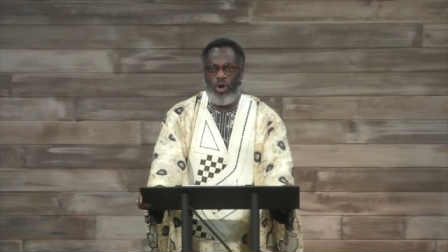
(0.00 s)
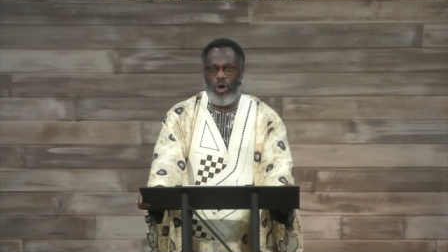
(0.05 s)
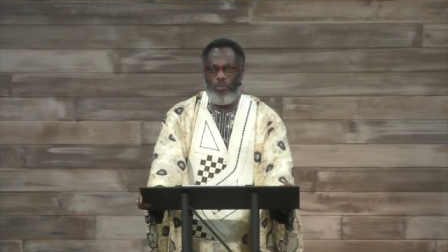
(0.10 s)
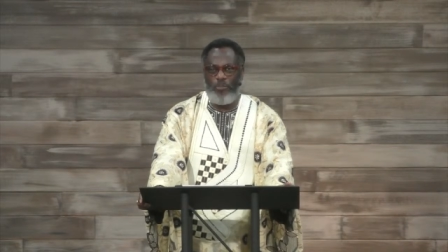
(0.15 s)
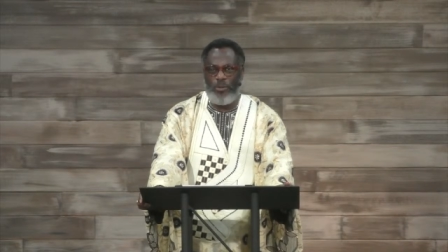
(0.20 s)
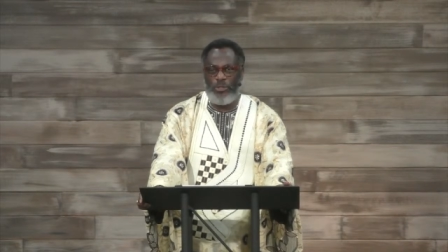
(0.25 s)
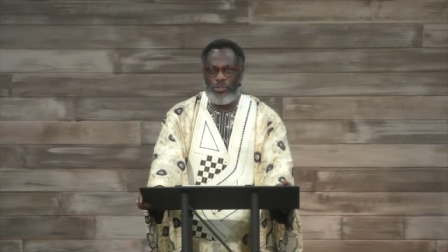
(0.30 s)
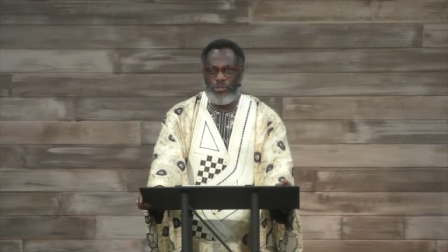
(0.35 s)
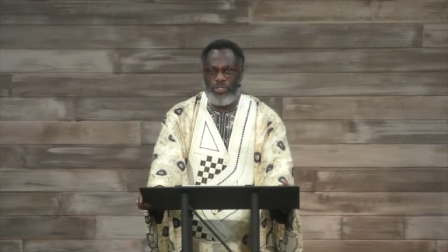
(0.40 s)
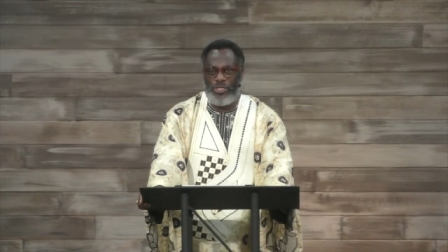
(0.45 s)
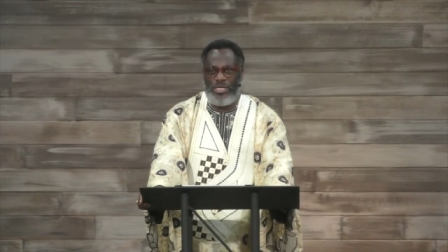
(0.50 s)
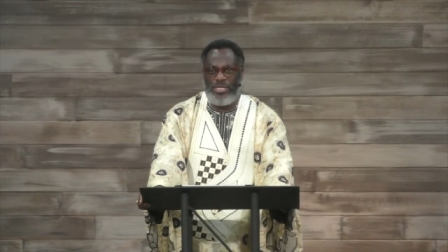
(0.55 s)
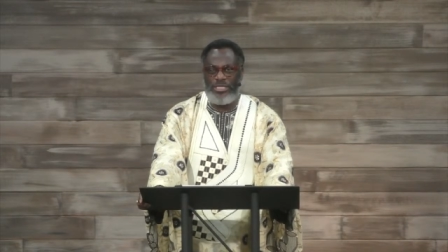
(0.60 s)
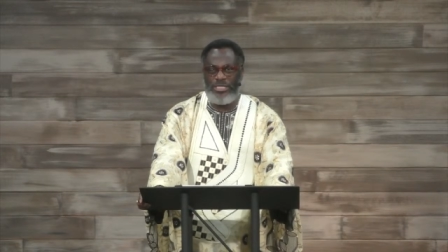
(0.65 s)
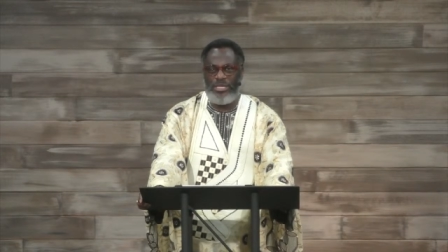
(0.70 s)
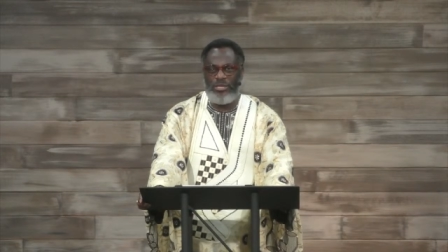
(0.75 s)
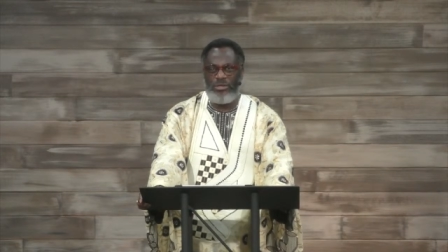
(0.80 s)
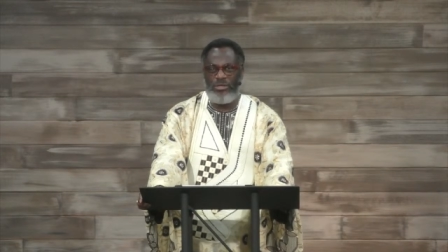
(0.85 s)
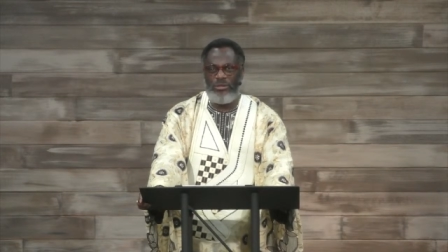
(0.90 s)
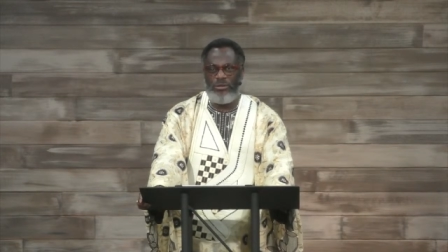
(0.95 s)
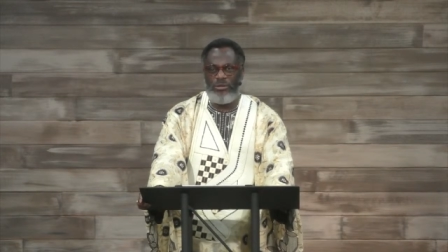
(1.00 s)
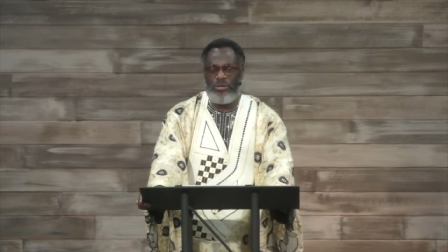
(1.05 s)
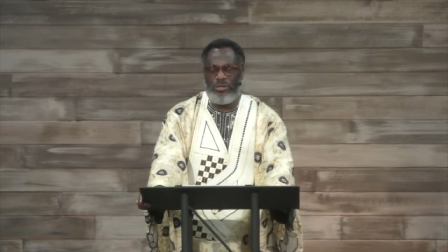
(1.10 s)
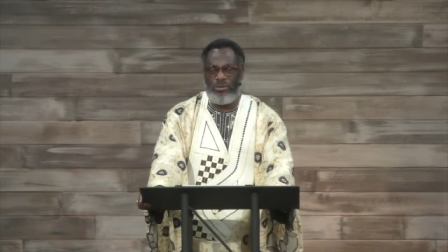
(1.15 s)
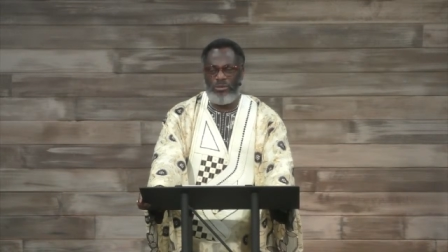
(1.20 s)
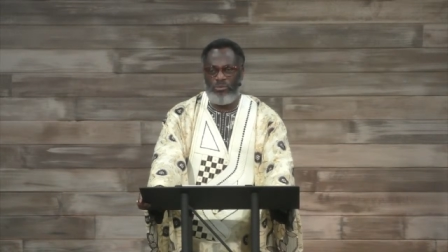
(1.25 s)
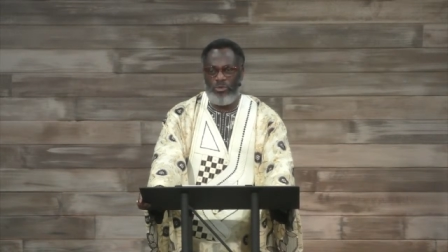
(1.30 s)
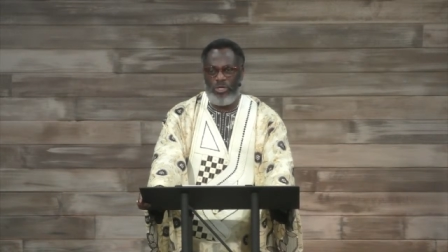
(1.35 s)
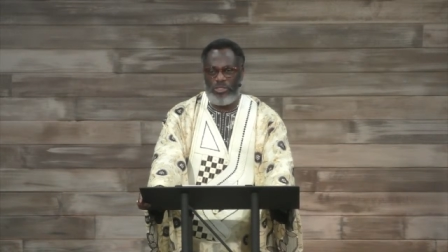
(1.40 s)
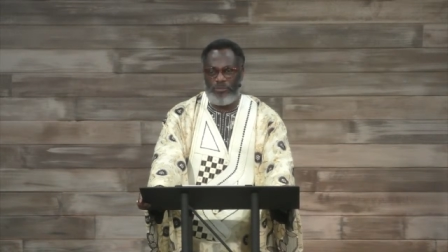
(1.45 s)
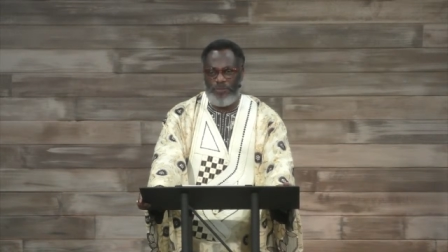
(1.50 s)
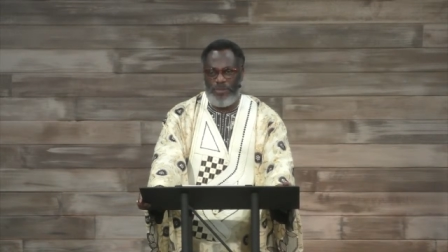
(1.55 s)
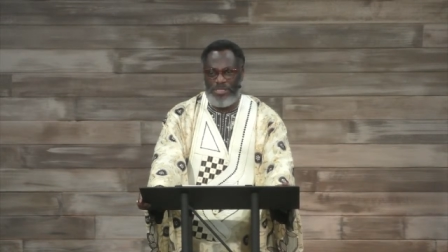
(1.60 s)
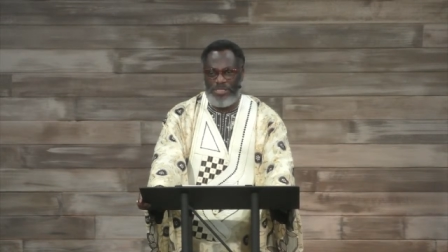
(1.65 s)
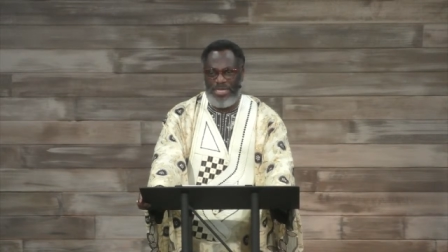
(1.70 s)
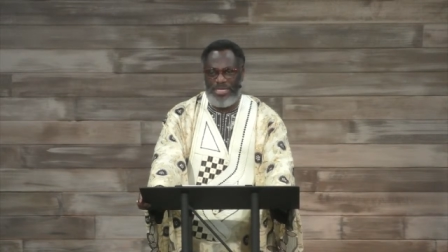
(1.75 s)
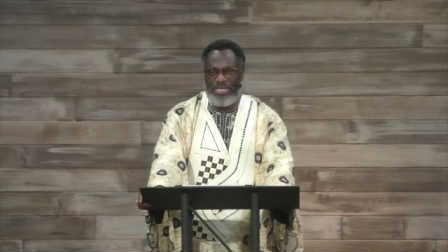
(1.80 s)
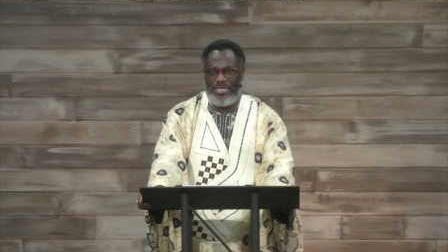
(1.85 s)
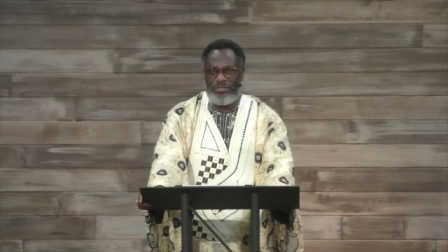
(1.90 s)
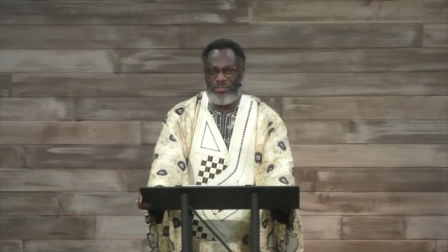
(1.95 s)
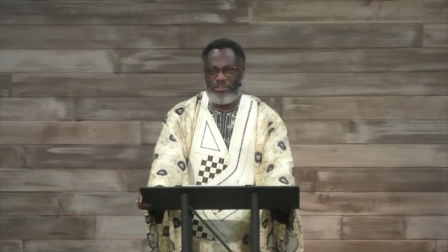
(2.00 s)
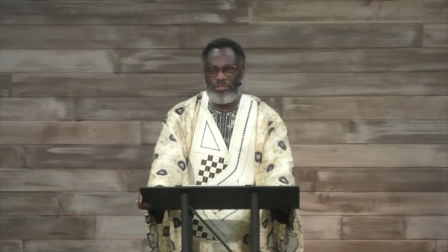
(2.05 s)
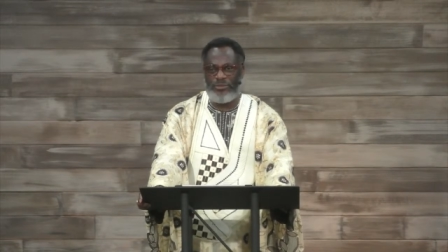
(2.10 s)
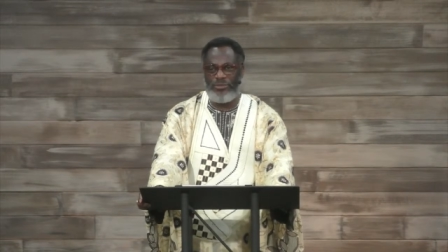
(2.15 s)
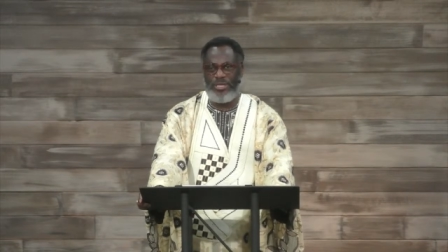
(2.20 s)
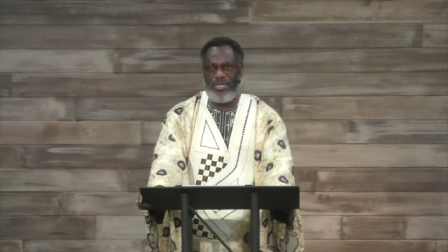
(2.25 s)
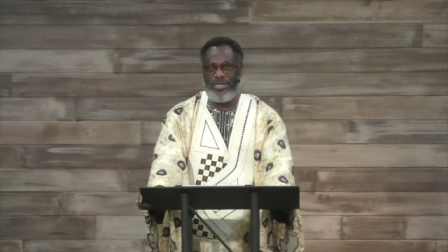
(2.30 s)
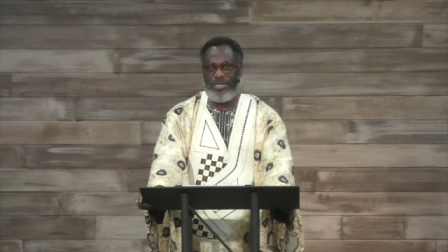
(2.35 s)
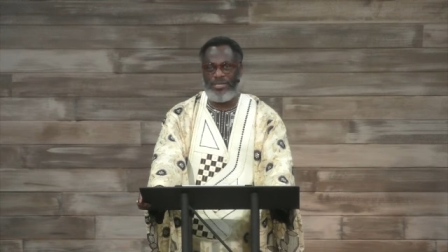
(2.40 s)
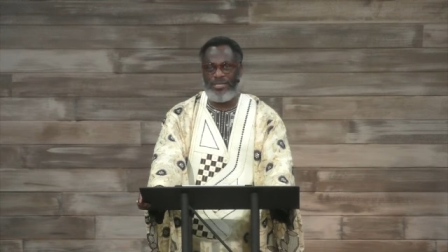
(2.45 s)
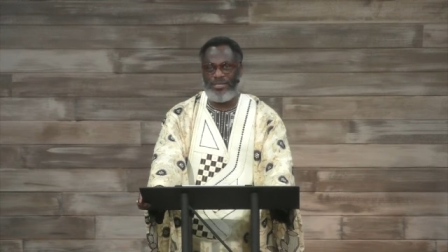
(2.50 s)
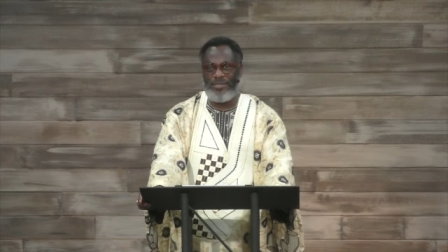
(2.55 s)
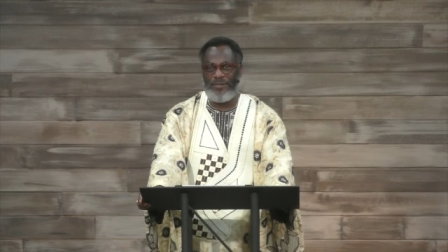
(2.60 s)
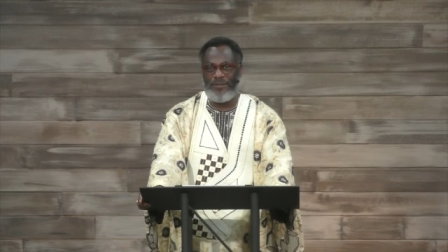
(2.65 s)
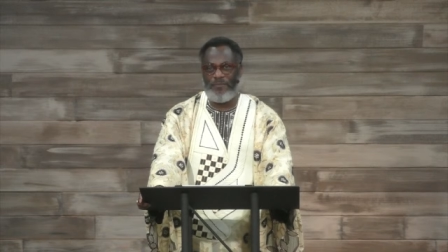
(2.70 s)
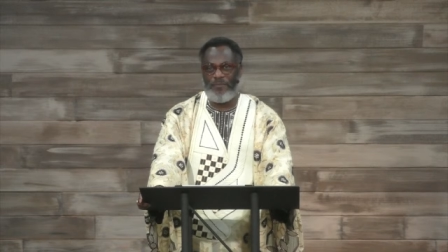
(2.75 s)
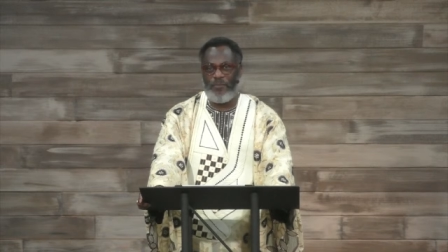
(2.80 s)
opportunity was presented to her